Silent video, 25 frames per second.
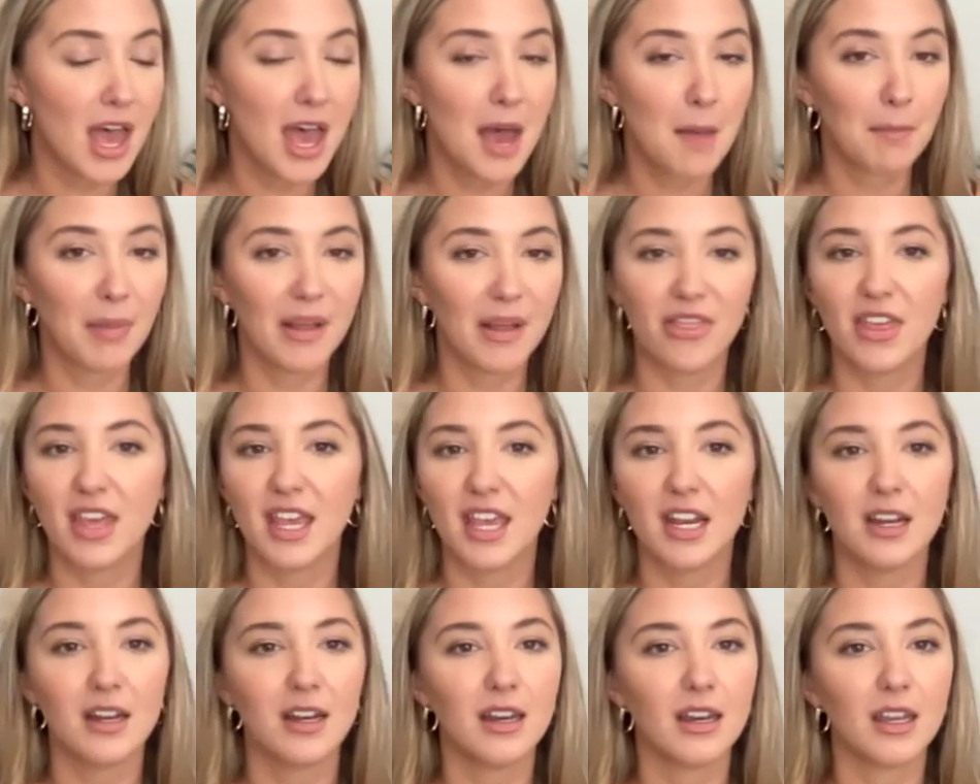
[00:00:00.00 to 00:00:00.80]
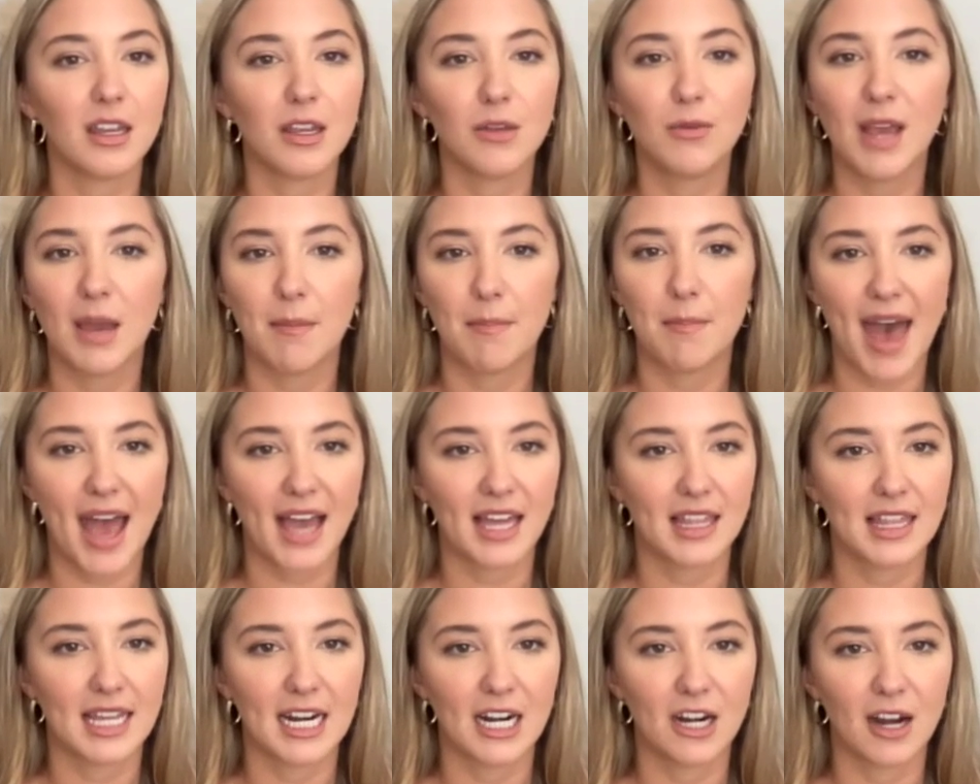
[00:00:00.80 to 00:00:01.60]
But then you get back
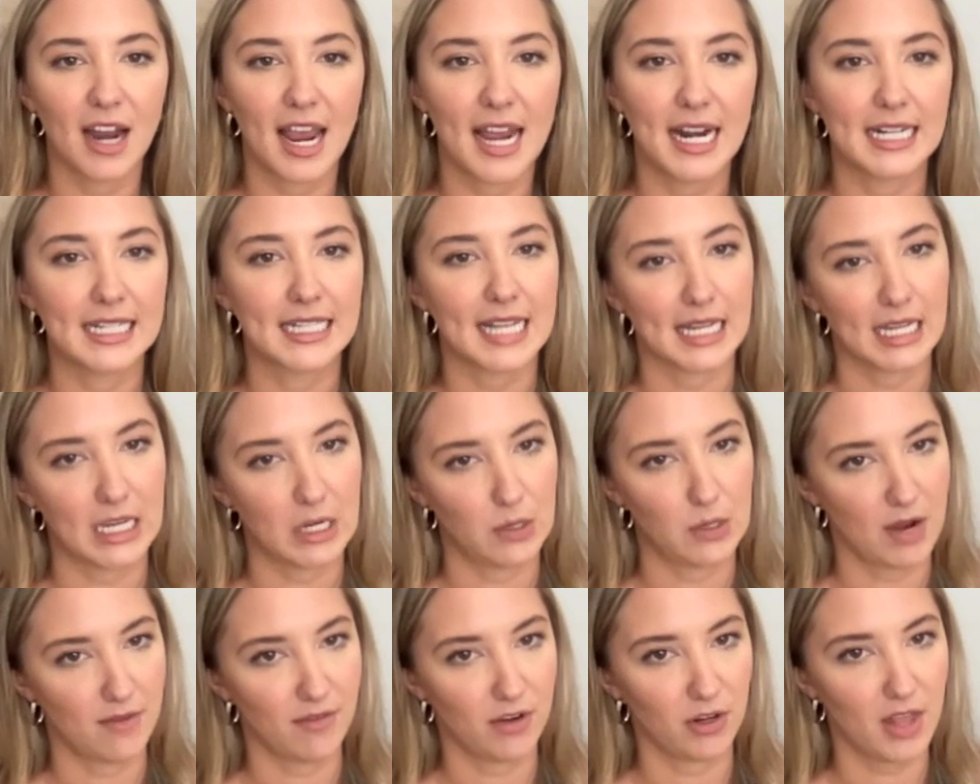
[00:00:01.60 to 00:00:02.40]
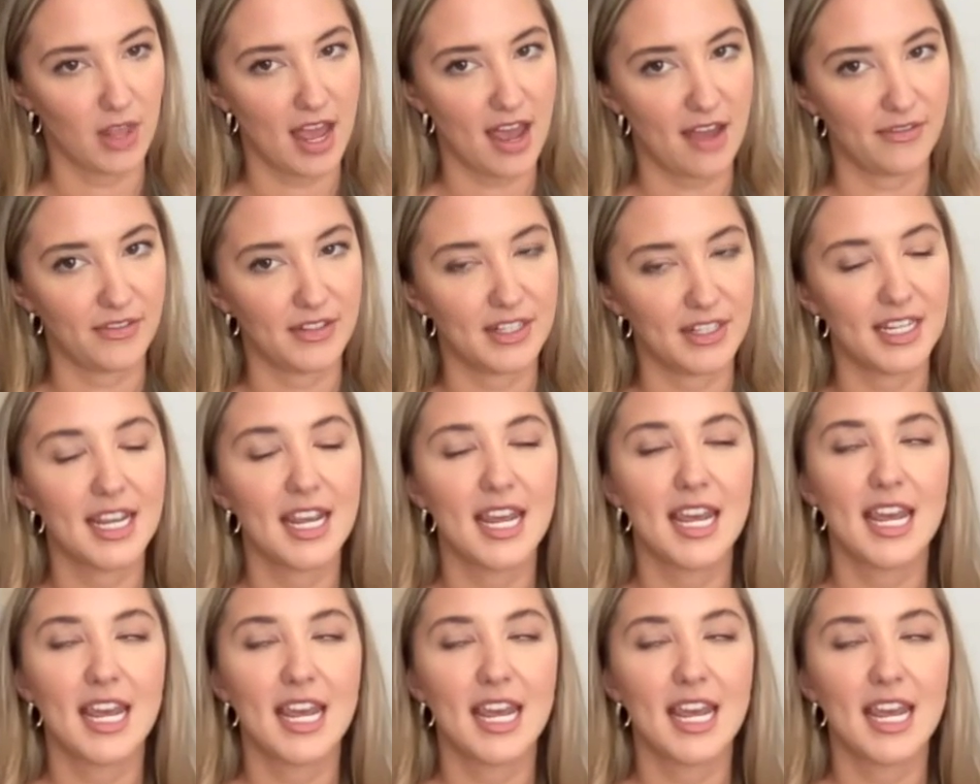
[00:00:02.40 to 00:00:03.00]
there and it's like you never left.